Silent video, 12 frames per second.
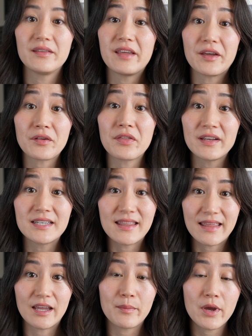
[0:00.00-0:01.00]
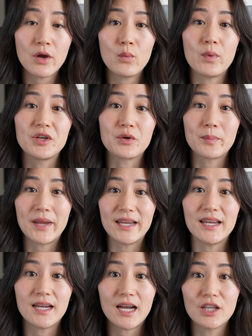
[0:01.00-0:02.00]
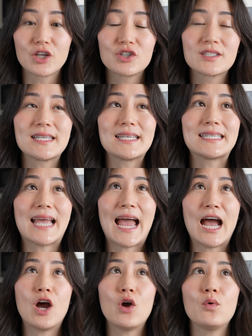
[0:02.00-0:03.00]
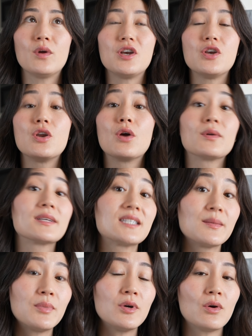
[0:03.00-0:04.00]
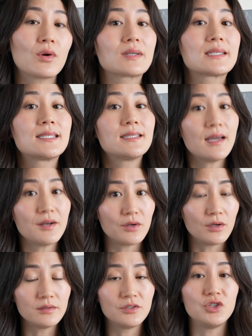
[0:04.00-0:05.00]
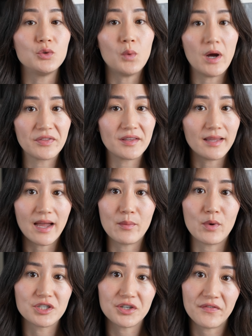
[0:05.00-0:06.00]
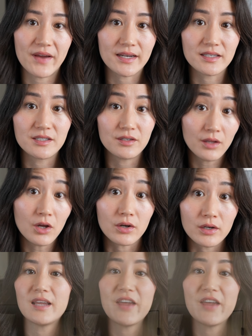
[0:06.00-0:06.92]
The other thing to think about when you're picking colors is how noticeable or subtle do you want the lime wash effect to look.